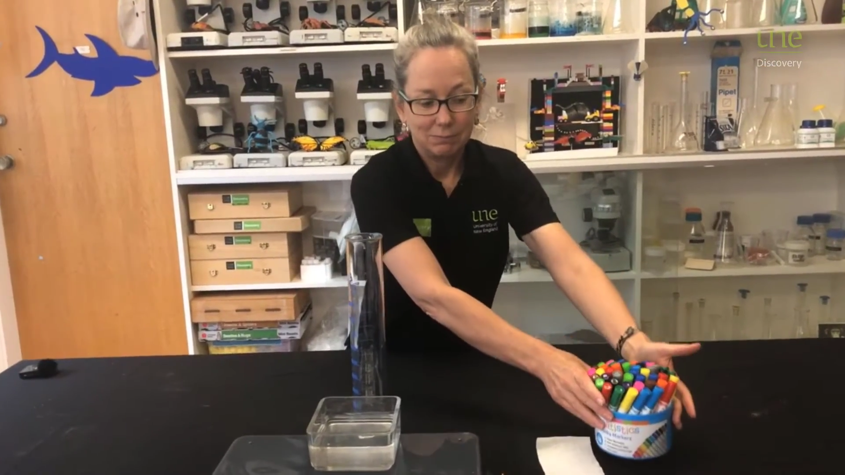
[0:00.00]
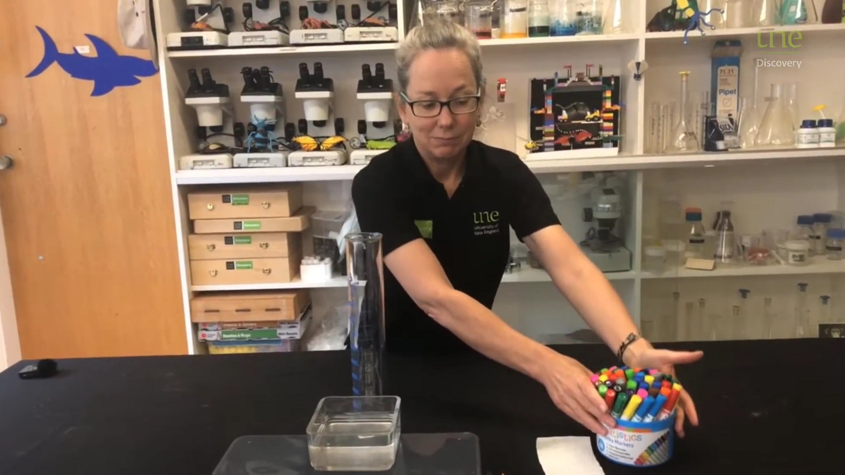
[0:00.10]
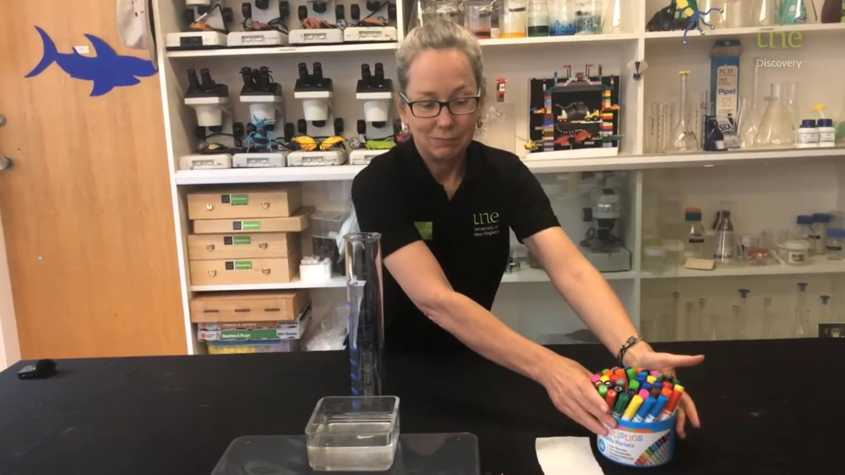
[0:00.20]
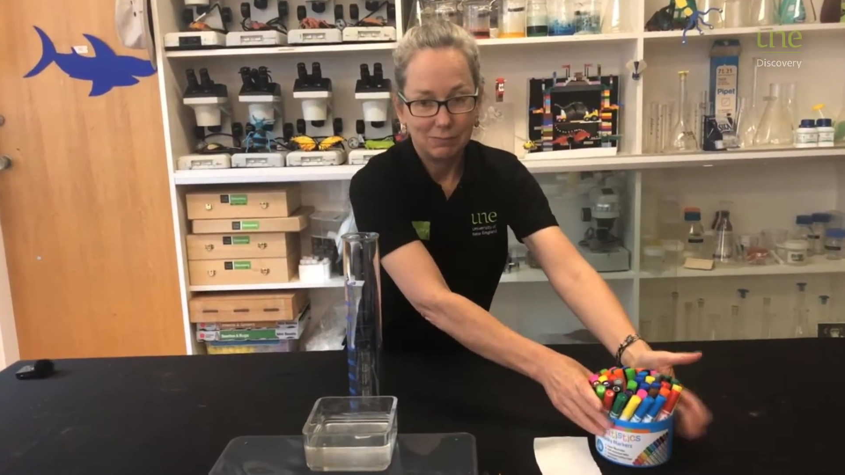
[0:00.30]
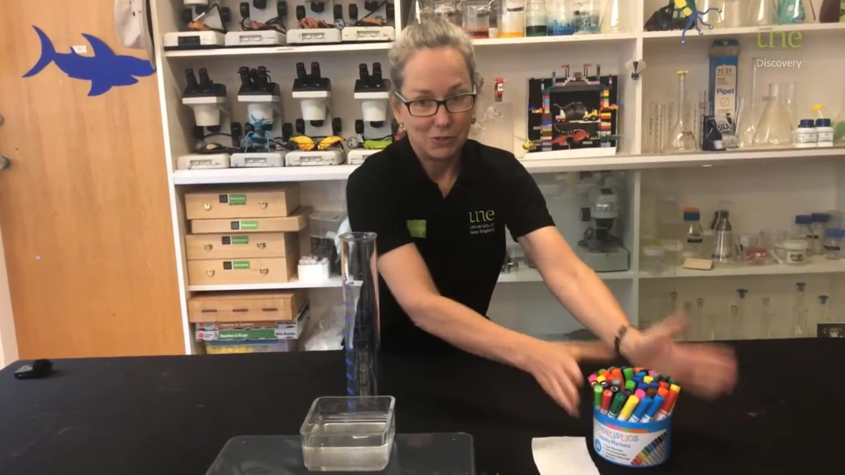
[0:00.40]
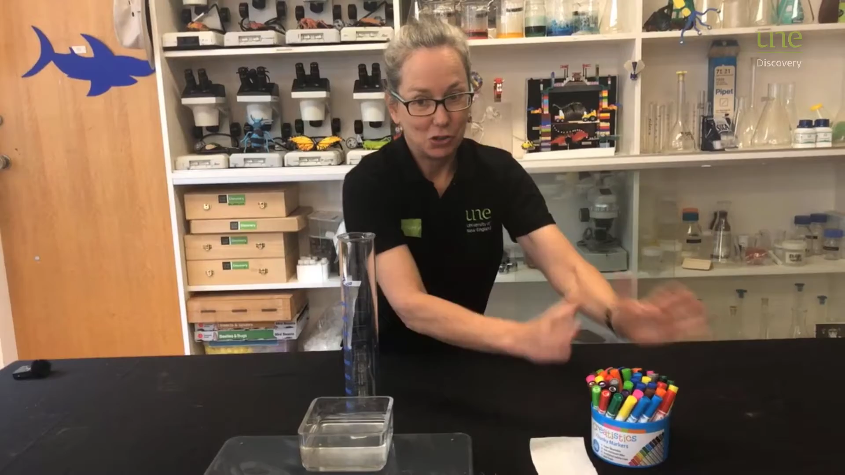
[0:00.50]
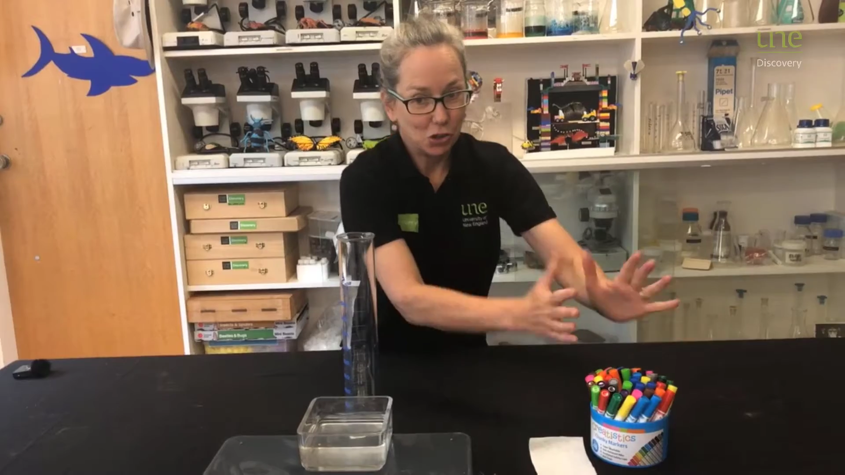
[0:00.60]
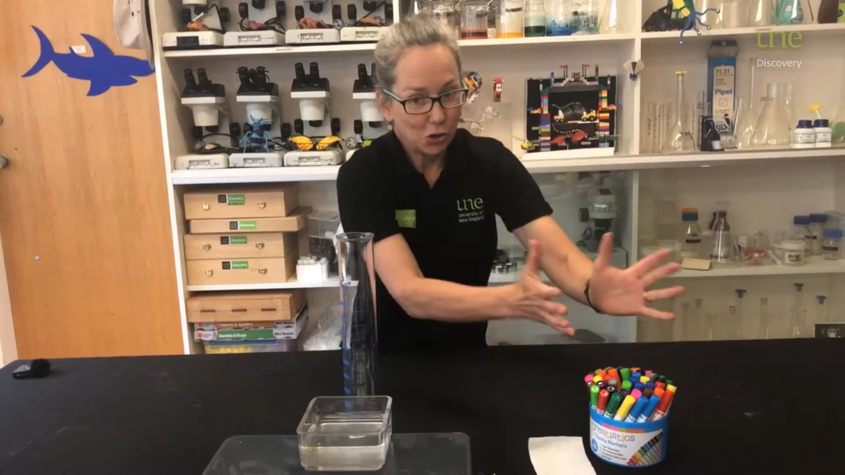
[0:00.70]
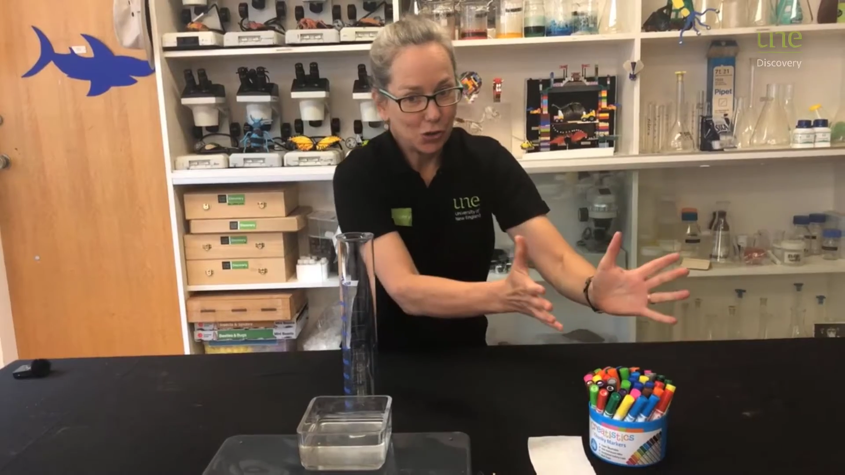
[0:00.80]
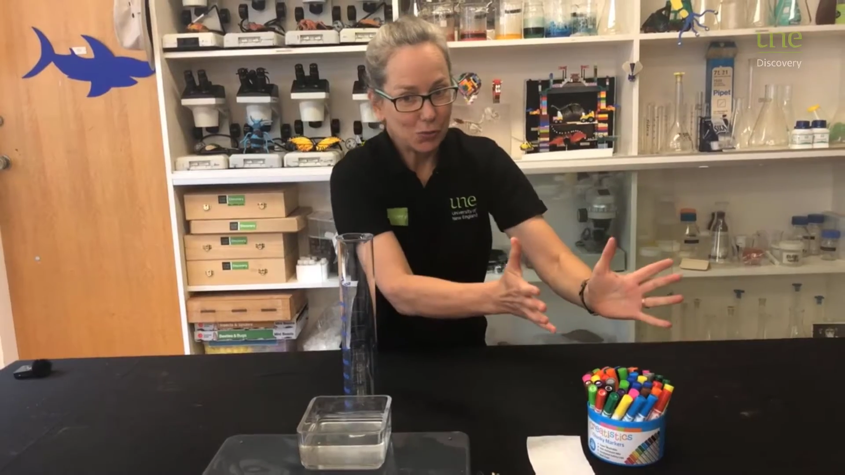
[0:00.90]
but
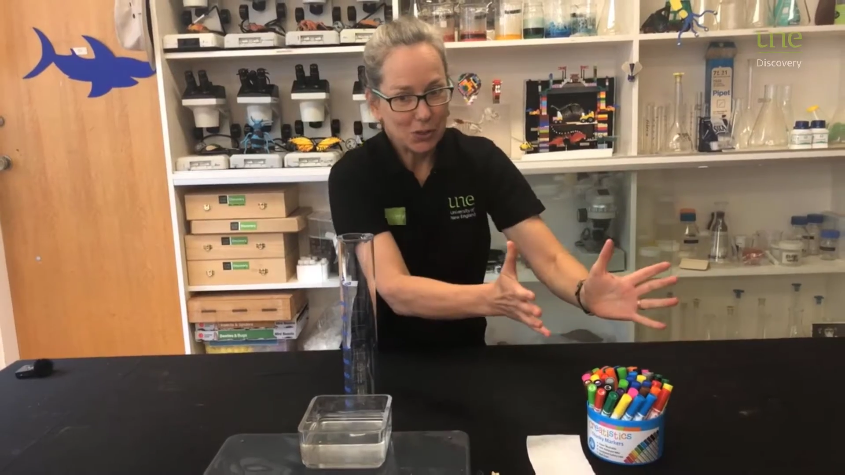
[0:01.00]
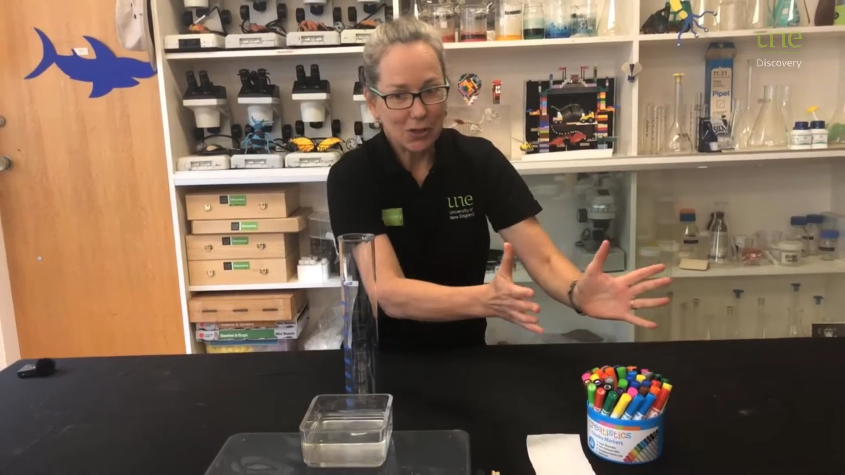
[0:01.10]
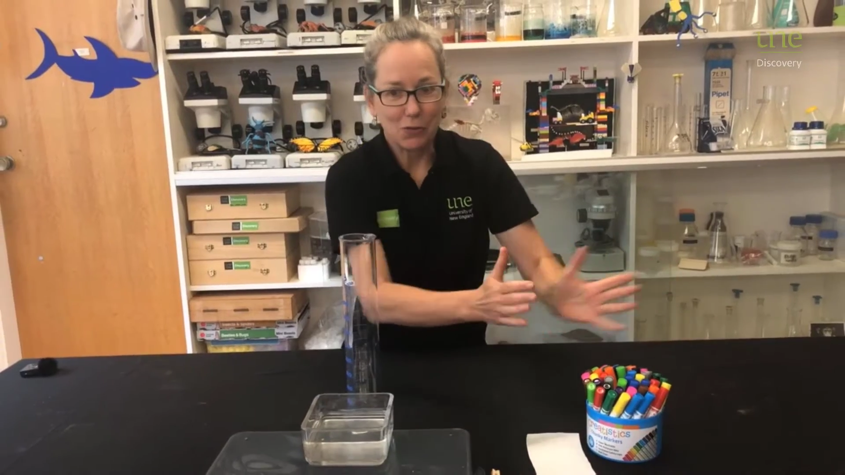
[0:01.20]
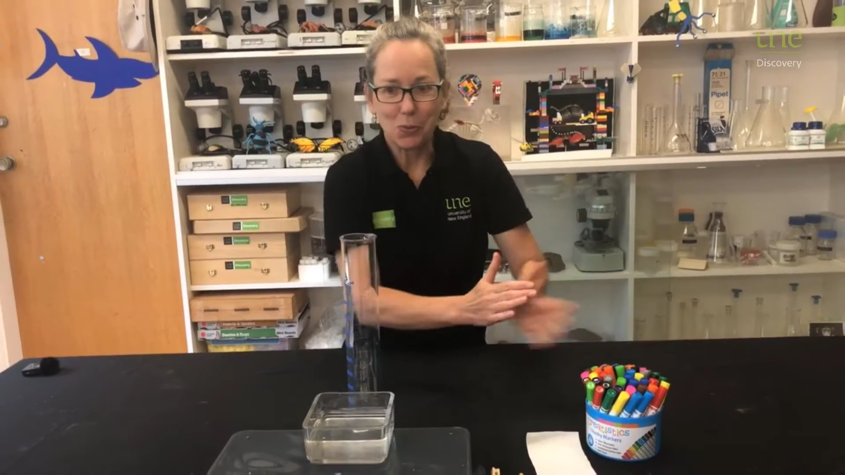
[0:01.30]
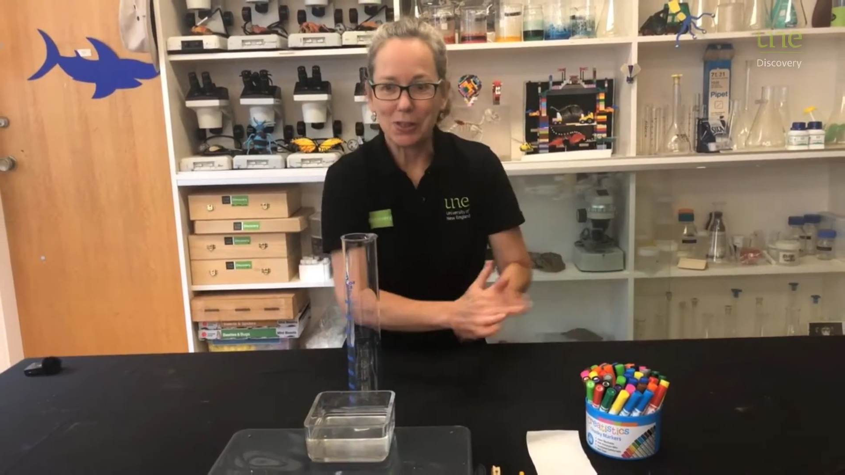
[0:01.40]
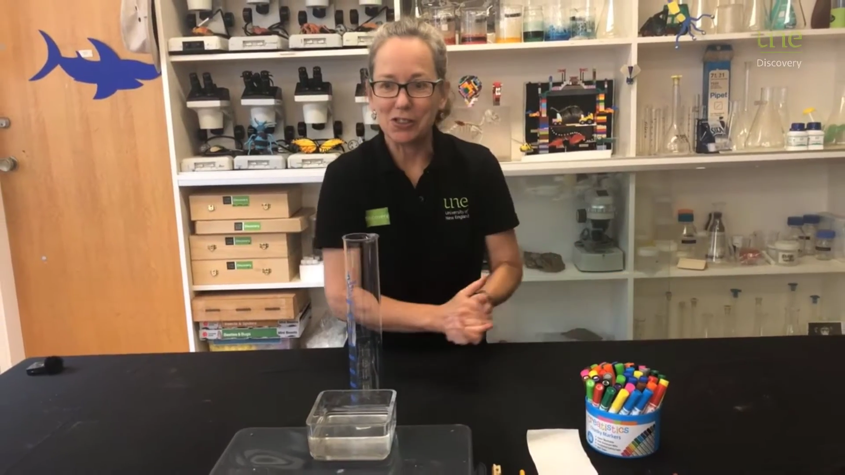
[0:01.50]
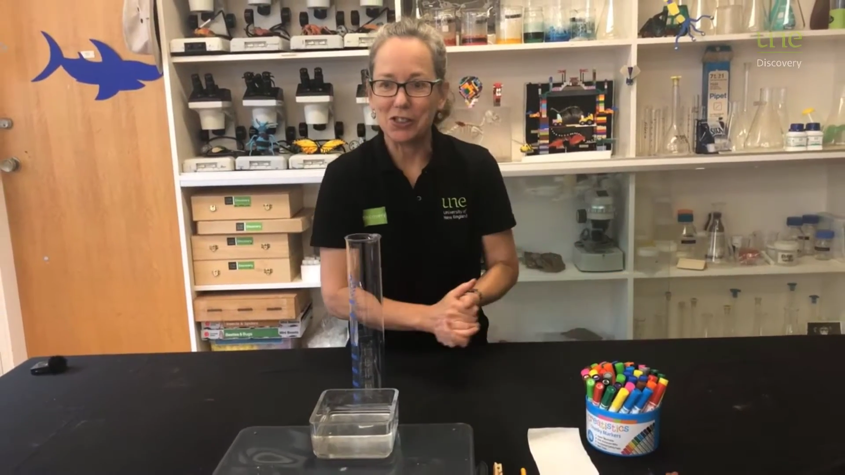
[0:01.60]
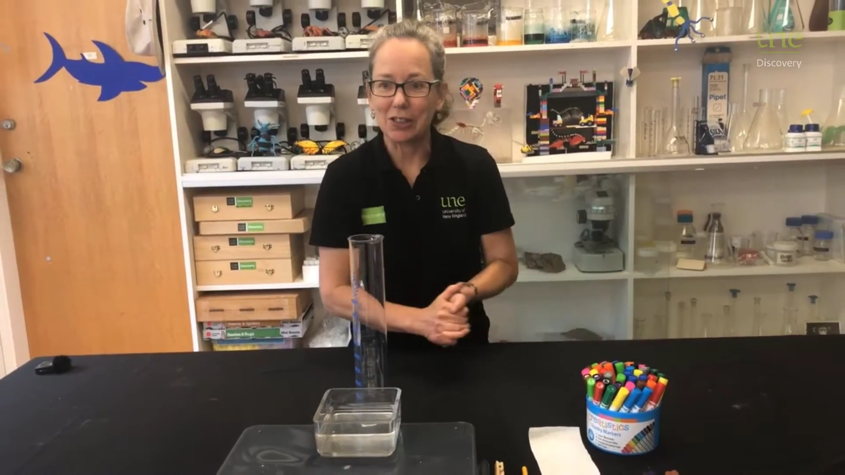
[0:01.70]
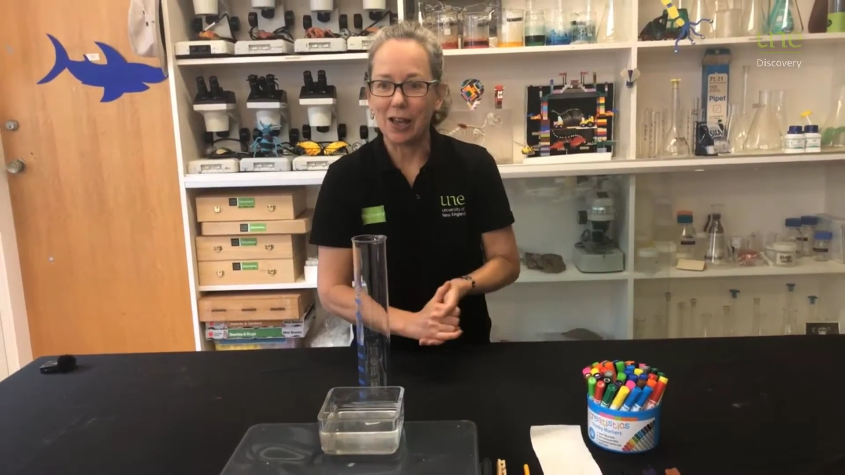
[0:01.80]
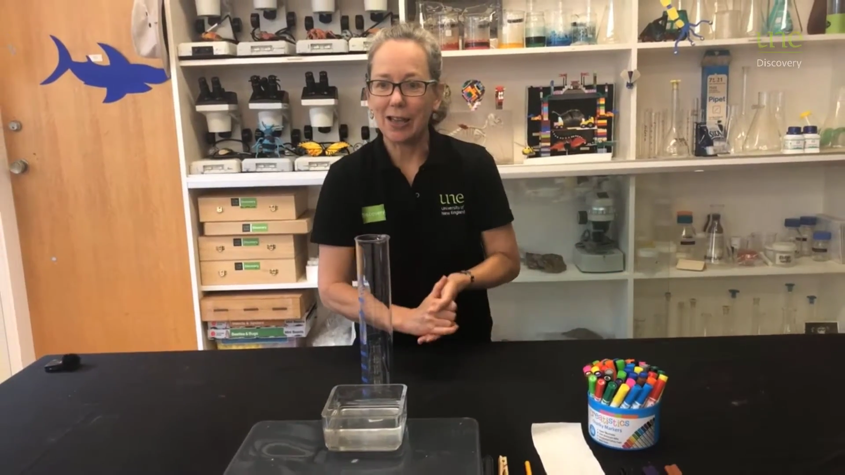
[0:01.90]
choose whichever ones
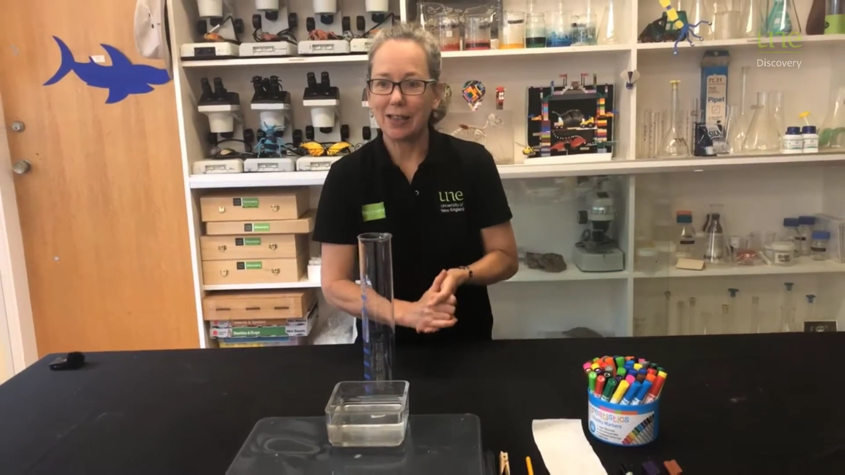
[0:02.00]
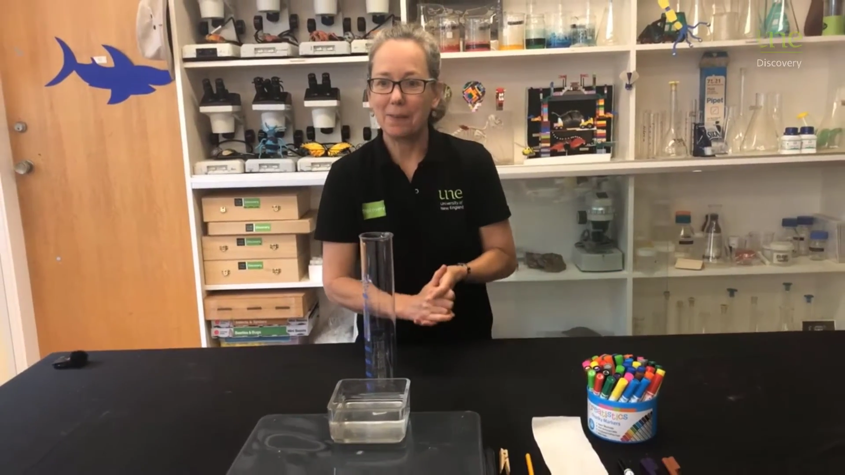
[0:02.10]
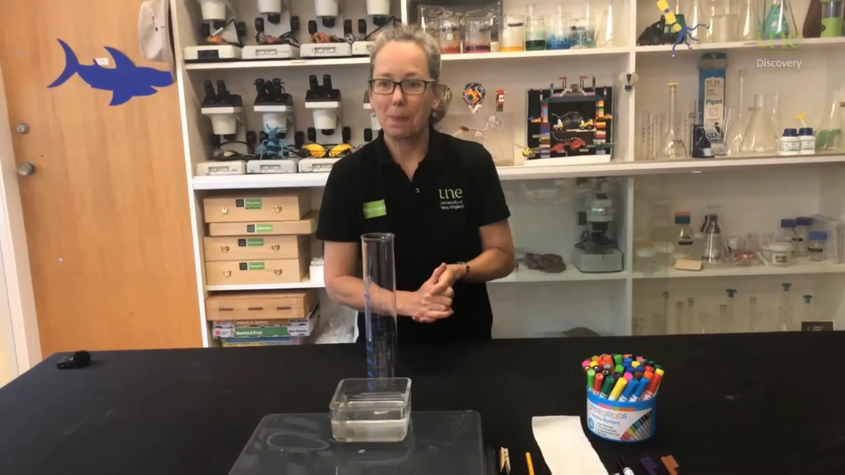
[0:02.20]
you like.